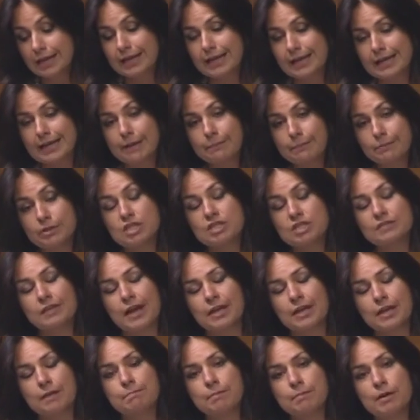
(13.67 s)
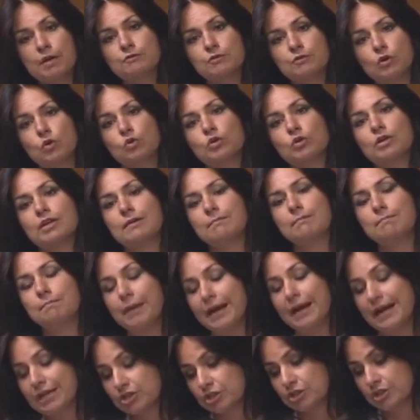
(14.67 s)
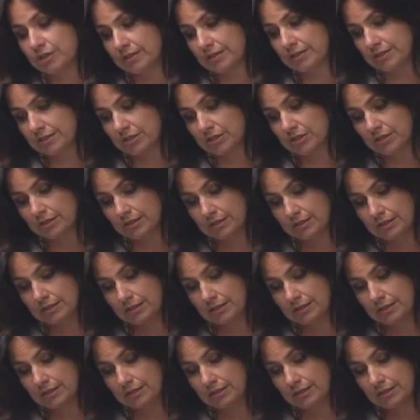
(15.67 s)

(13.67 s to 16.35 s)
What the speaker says: collaborative and above all compassionate.